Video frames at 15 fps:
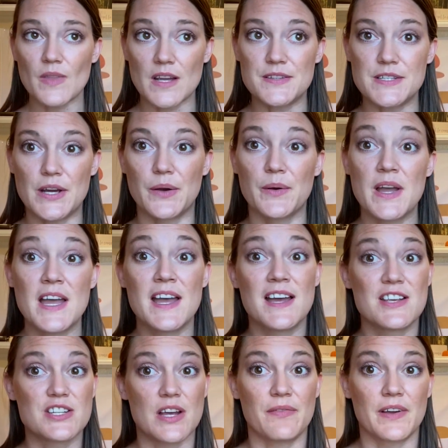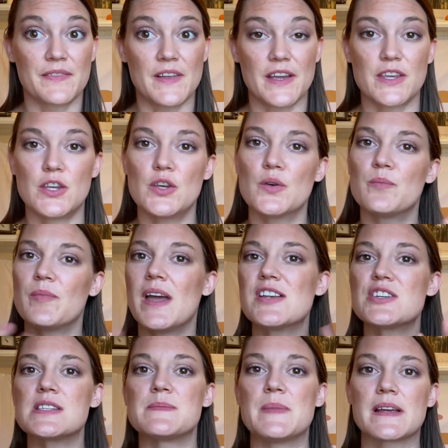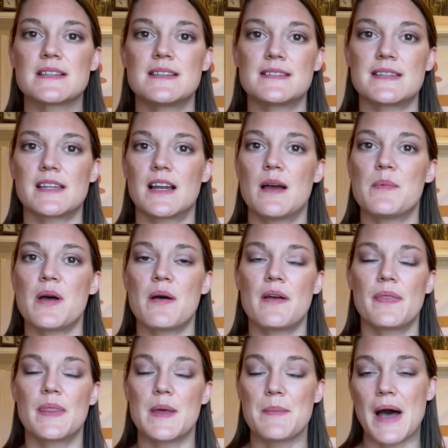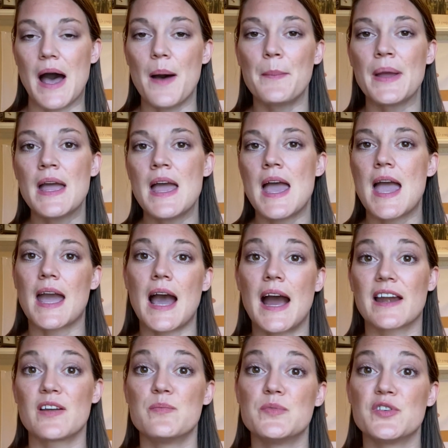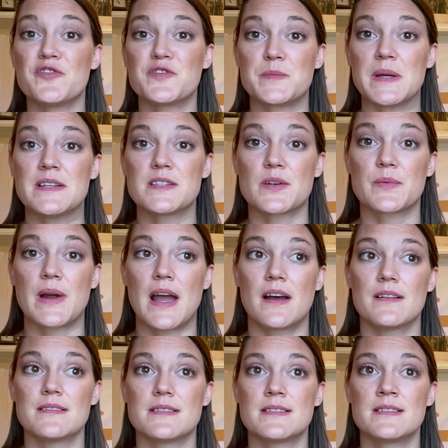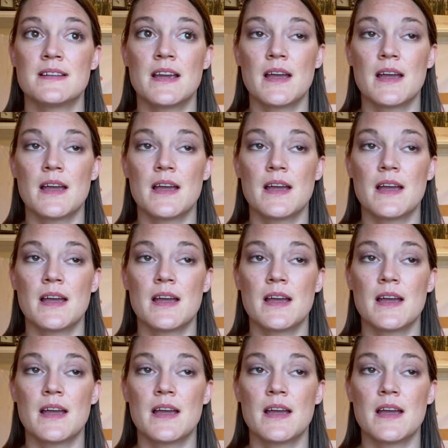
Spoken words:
So shuffling that cube, it just mixes them up and kind of moves pins around.